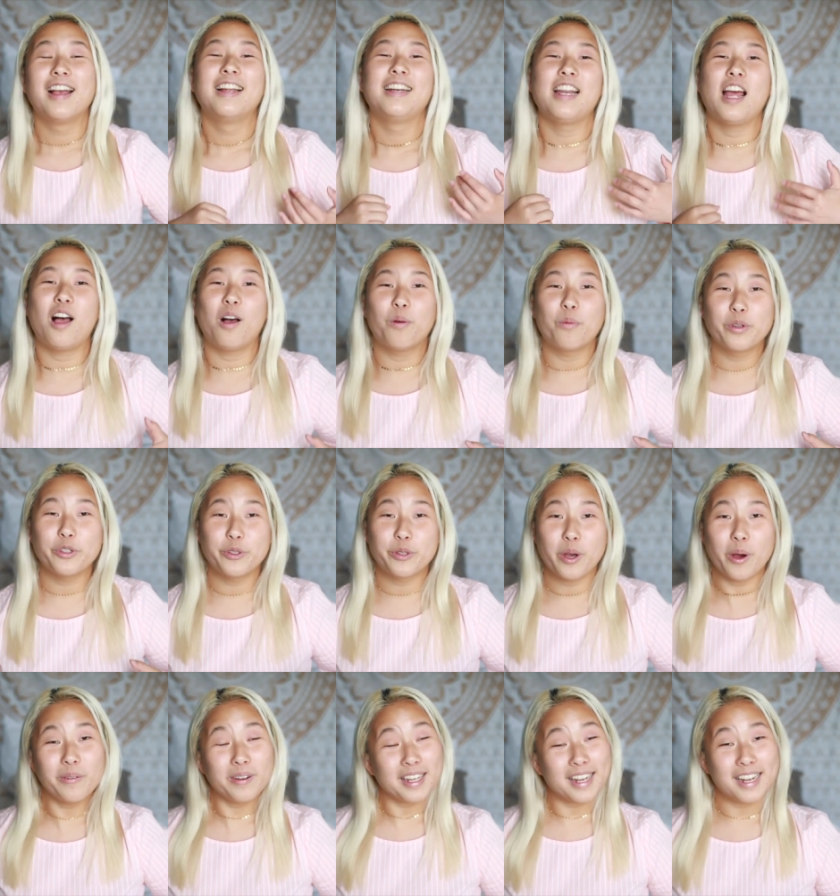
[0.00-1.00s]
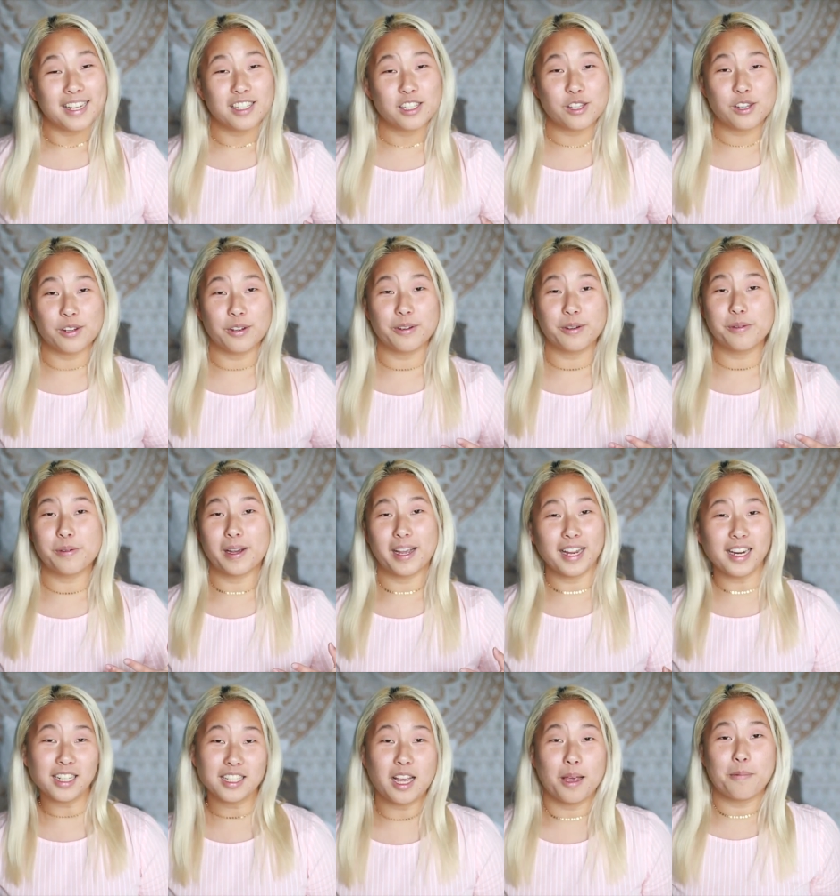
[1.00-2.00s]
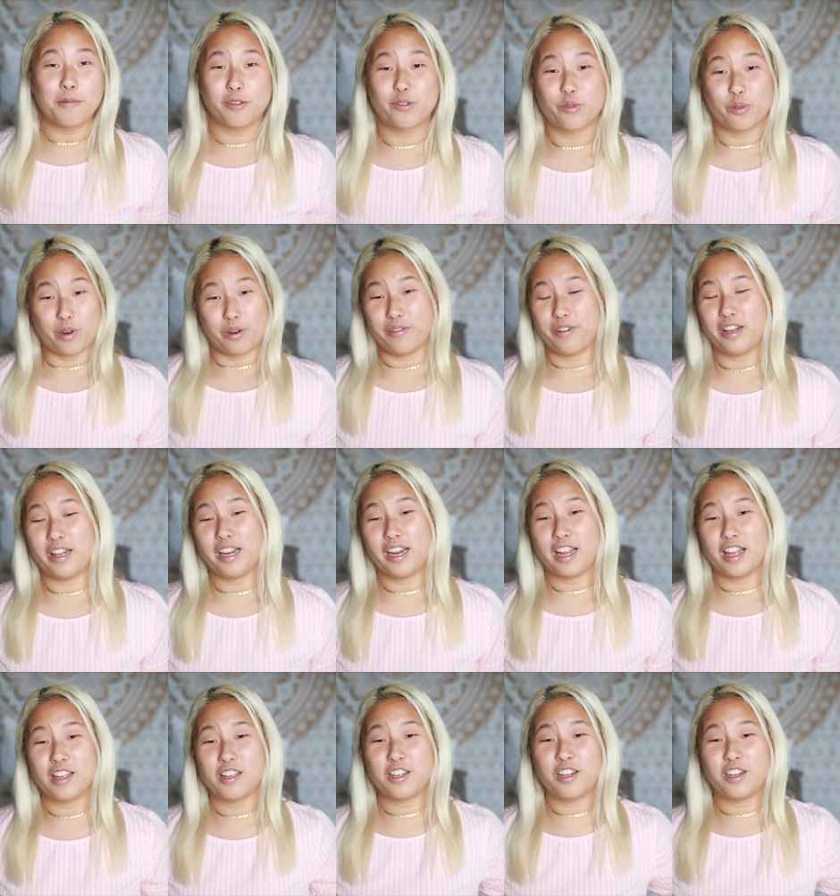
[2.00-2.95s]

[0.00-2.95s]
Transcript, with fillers: Now, when you go into any type of store, really,